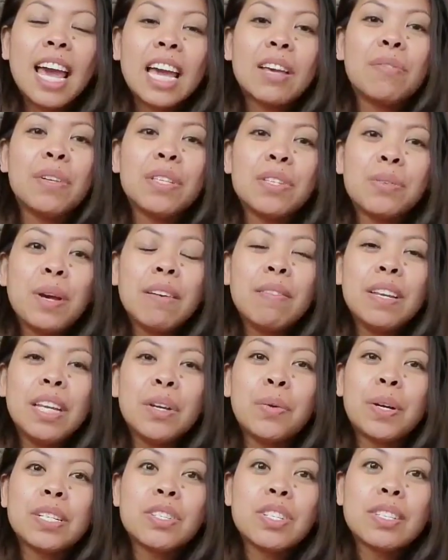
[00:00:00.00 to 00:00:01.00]
If you do have any
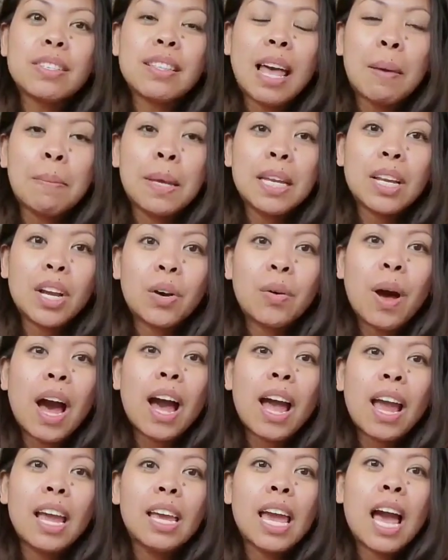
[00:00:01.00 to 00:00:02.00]
questions, let me know.
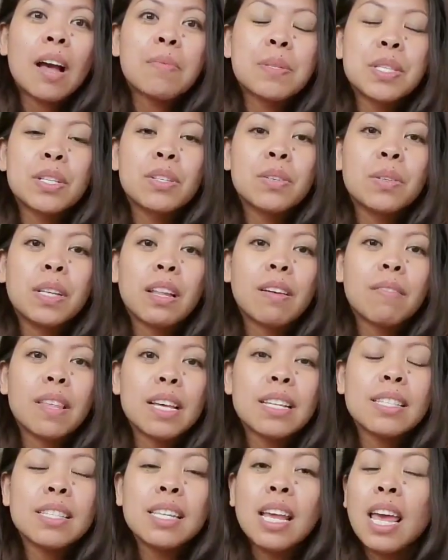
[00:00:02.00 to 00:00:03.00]
I absolutely love
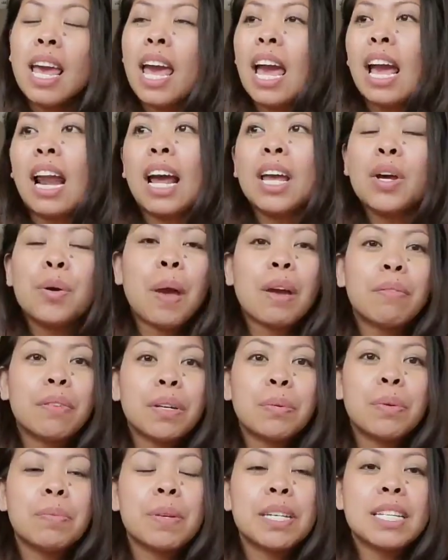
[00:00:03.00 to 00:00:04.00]
this. And I hope
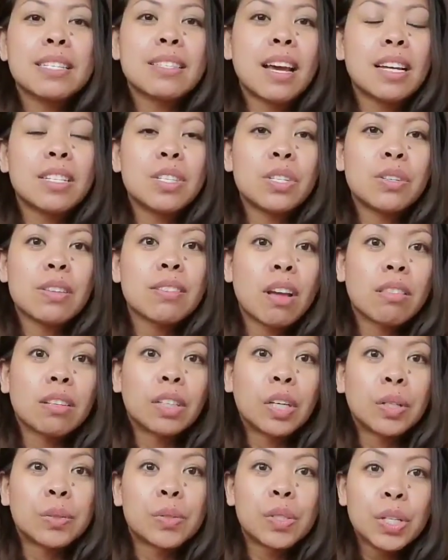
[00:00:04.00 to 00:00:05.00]
every woman decides to do this on
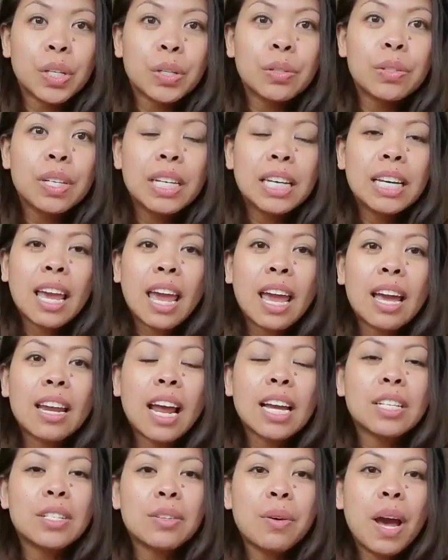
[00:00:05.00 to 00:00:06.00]
their own too. And
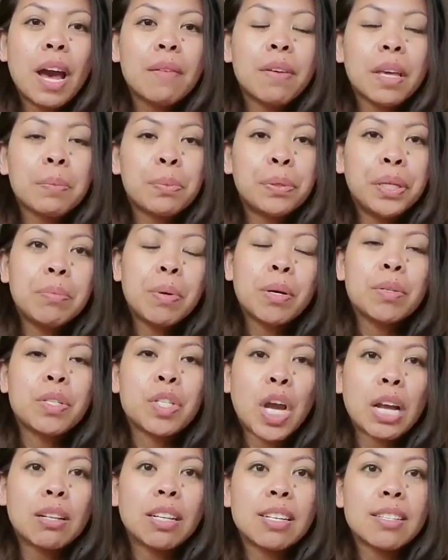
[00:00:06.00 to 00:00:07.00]
I do have a pre and post
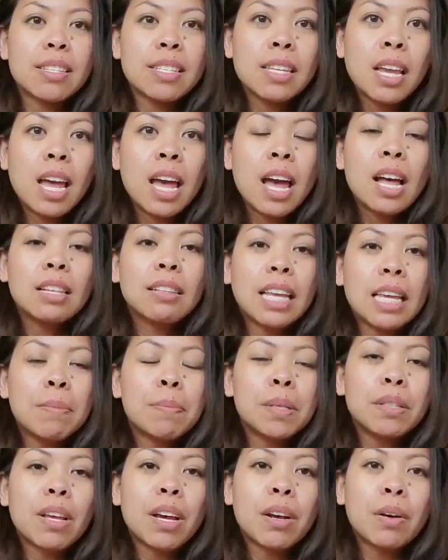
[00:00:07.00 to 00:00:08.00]
checklist linked
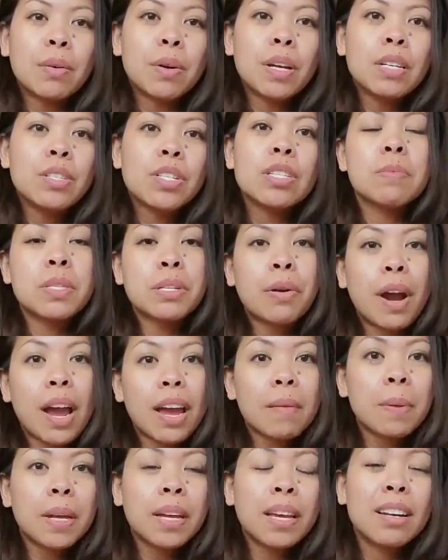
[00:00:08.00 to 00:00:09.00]
below. Just
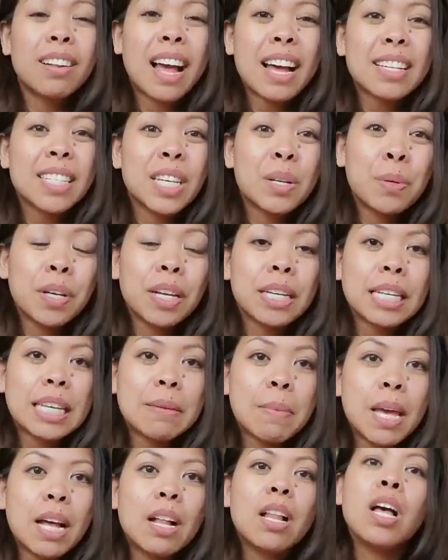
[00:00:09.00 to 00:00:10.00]
subscribe. It'll ask you to put an
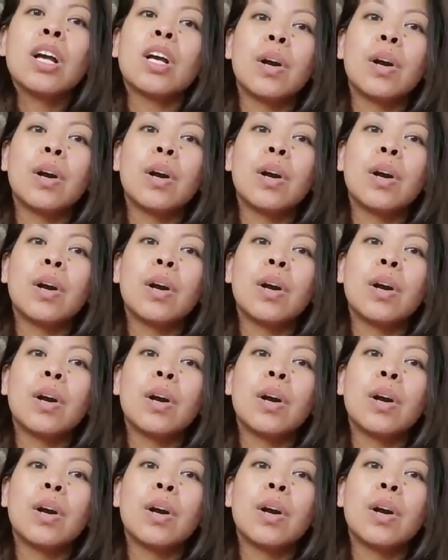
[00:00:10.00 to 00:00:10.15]
email.